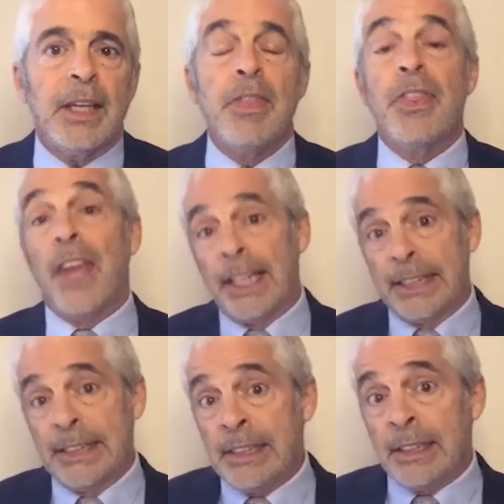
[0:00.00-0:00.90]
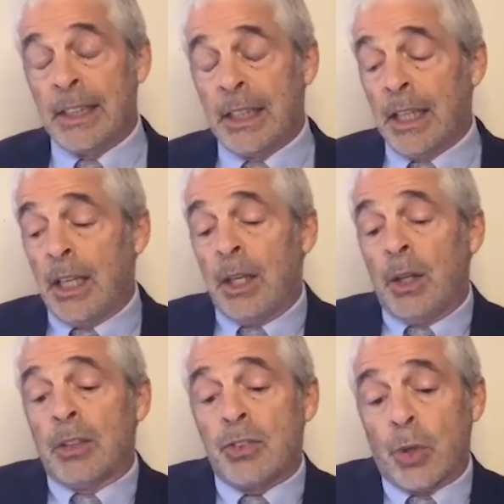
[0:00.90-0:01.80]
Then
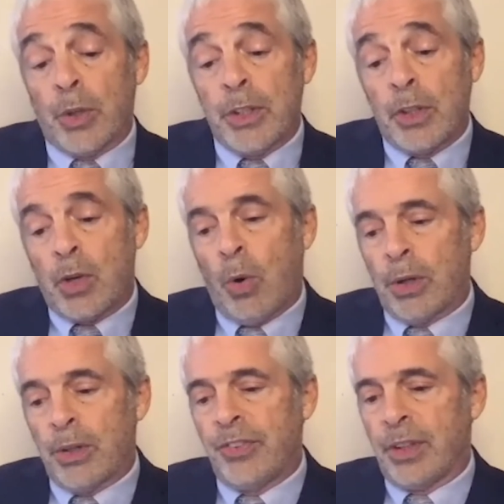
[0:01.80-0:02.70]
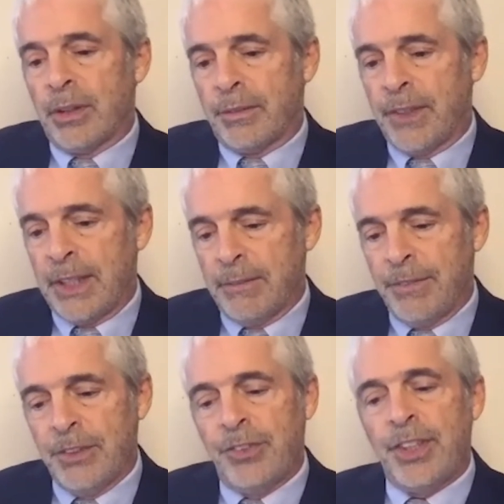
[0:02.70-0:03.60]
during the course of
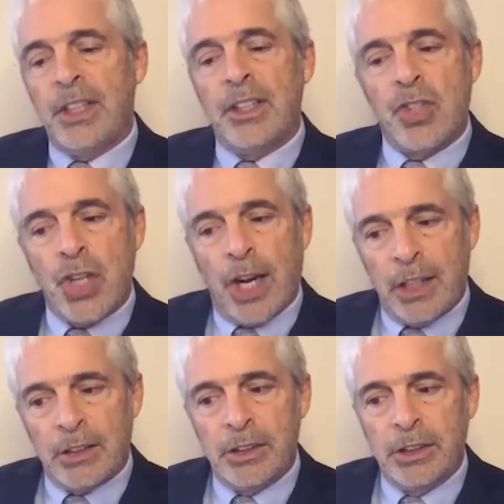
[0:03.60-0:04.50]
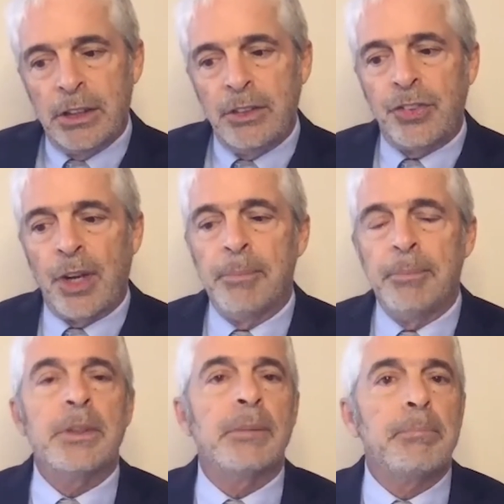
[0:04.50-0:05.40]
infancy and childhood,
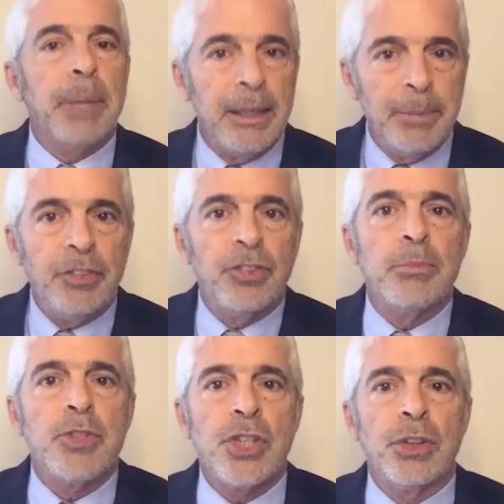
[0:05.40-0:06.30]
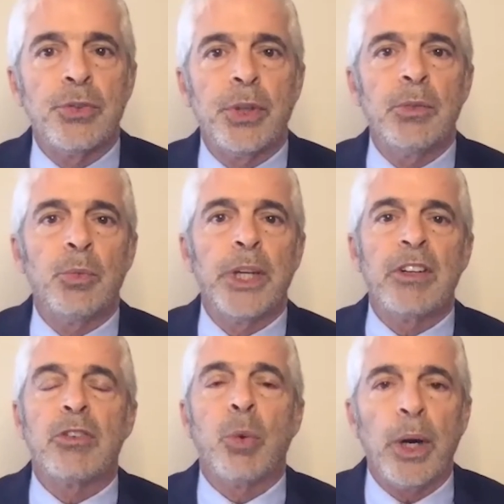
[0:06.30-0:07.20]
some babies, some children
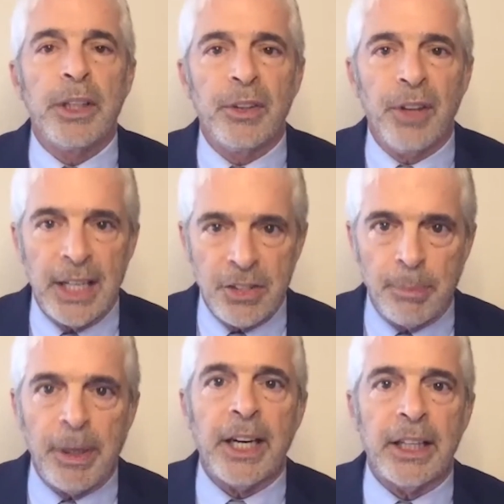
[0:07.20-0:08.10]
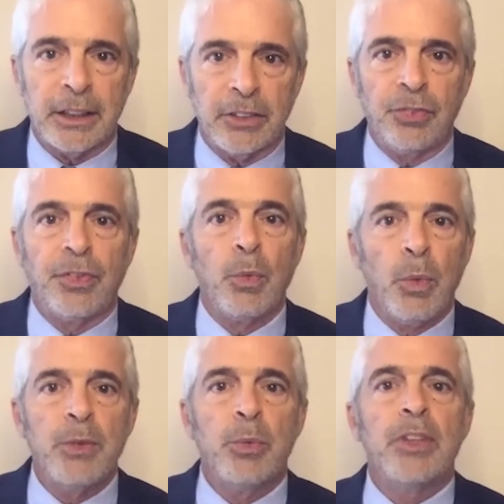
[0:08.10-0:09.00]
require antibiotics for
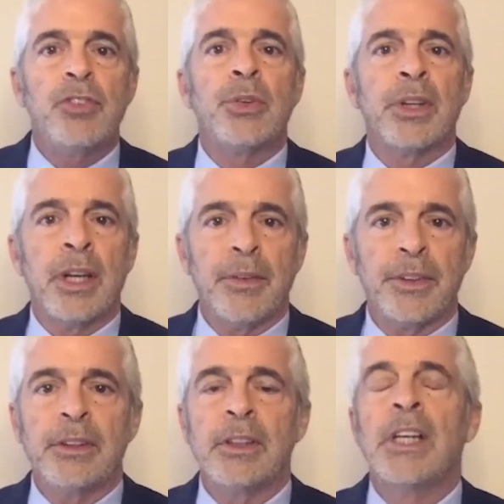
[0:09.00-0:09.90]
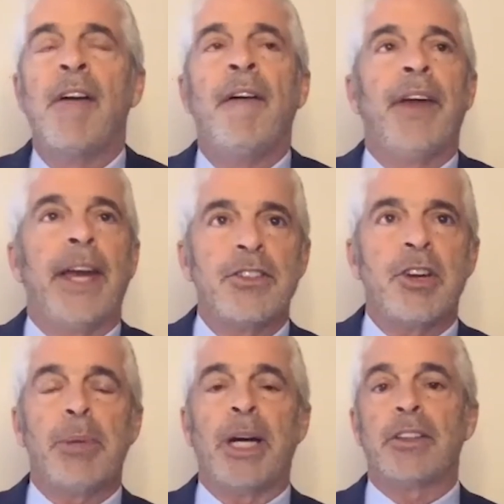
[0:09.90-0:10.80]
one reason or another.
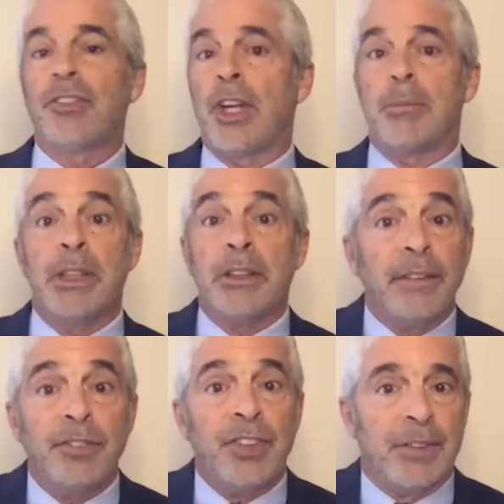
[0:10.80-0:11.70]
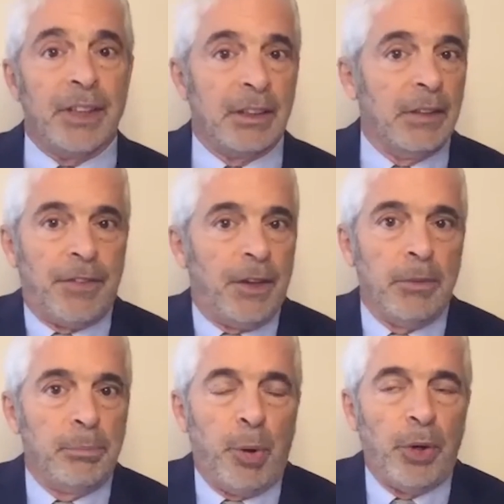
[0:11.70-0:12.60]
Antibiotics can be life saving. If they're
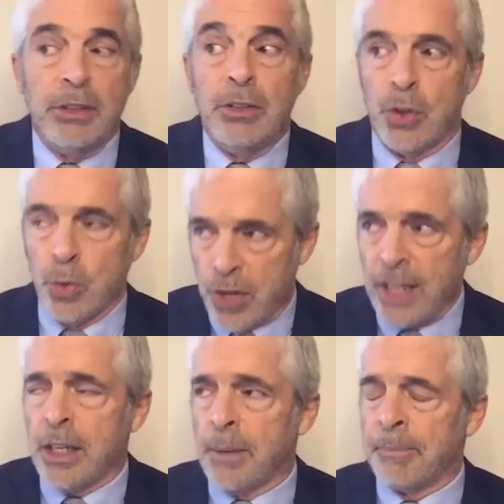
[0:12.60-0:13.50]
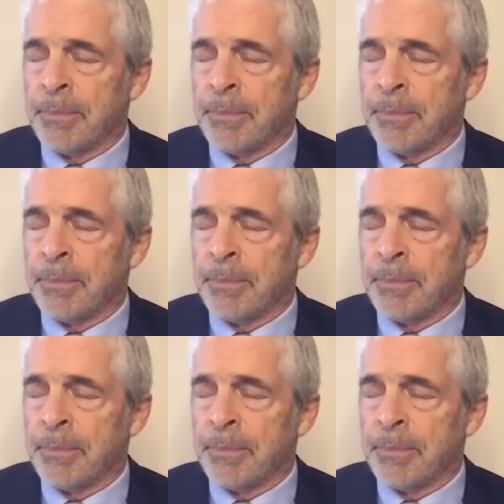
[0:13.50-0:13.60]
important, you take them.